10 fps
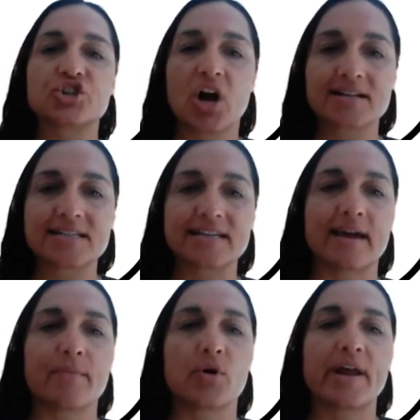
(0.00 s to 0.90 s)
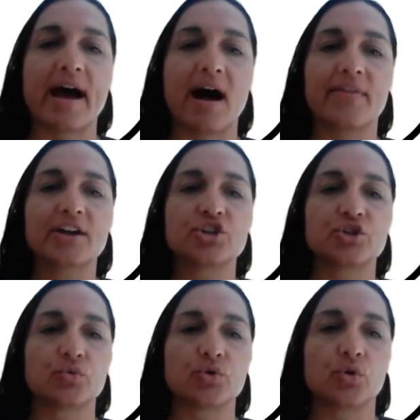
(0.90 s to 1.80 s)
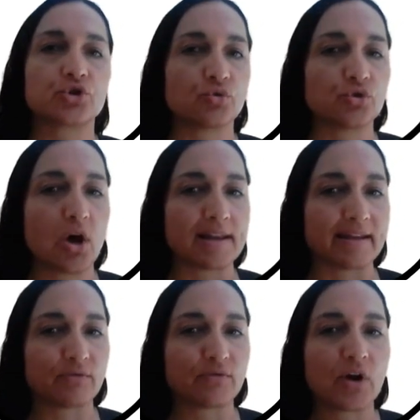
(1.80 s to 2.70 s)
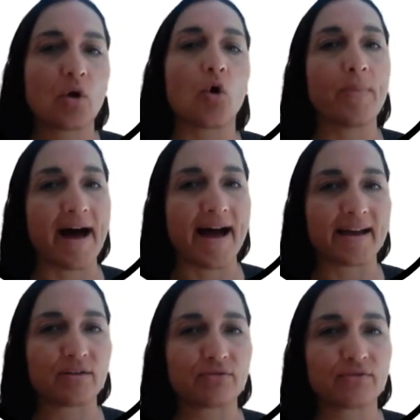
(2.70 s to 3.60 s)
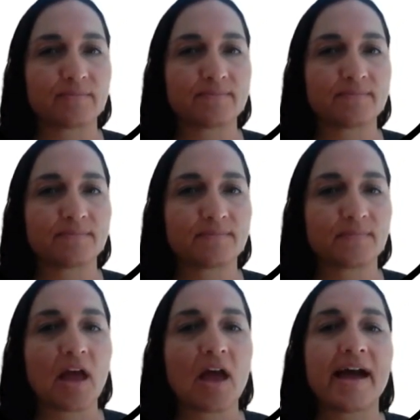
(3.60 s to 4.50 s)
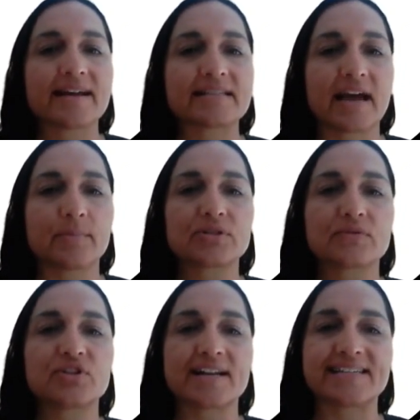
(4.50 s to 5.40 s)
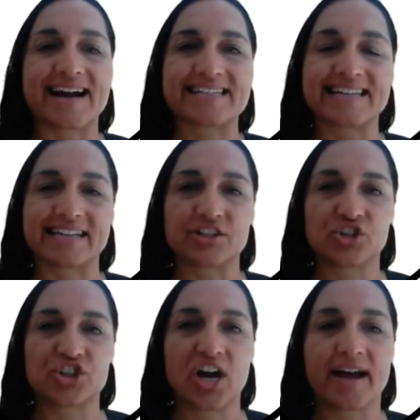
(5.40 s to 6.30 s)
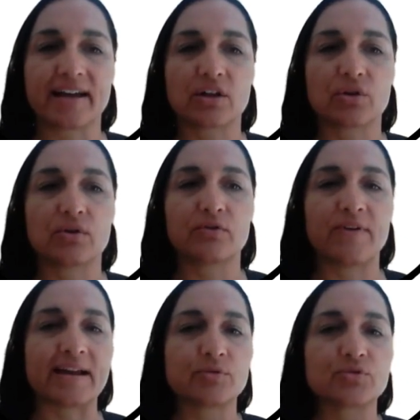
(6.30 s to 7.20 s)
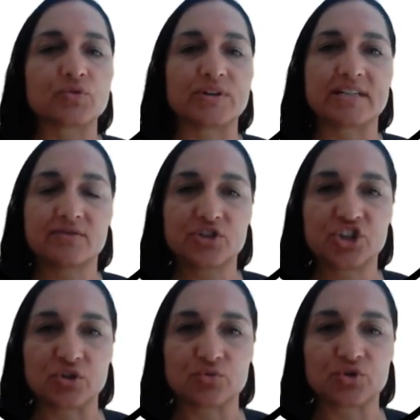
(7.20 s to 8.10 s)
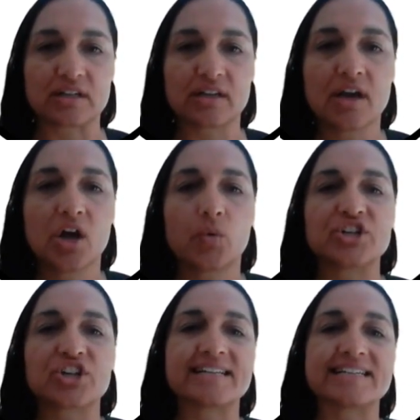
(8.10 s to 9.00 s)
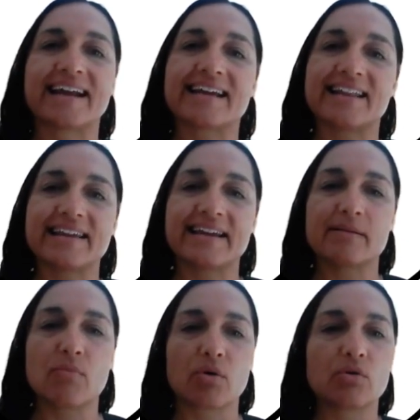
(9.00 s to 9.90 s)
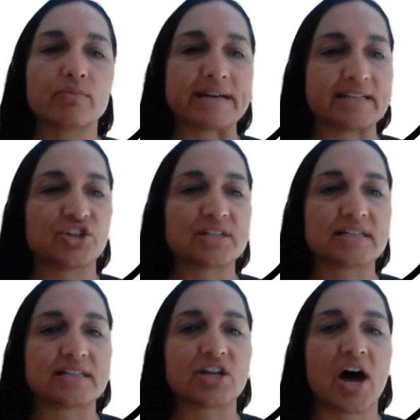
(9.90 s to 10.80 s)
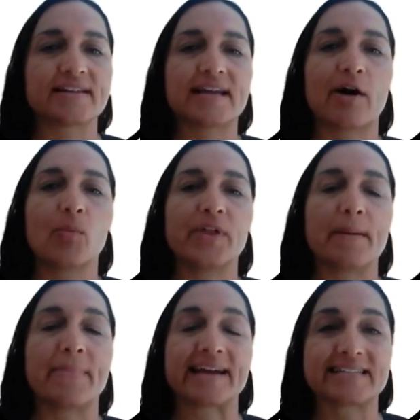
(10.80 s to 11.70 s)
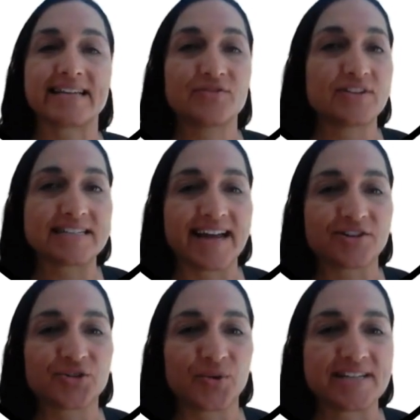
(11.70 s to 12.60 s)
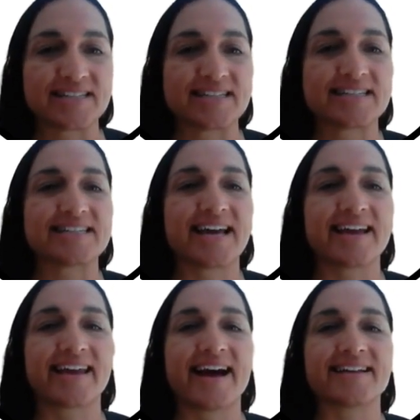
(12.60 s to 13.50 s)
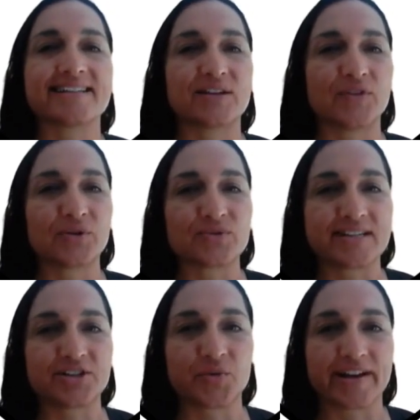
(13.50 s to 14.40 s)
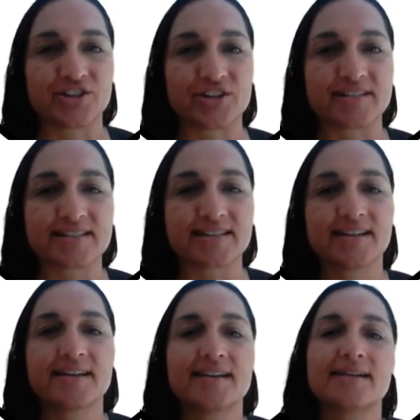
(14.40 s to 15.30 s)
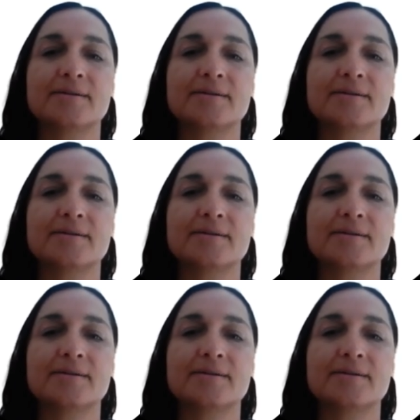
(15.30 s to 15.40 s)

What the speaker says: instructing them on how they should or should not live or behave. Examples of didactic literature include fables written for children, which contain clear moral messages designed to help them make safe and sound choices as they encounter difficult situations.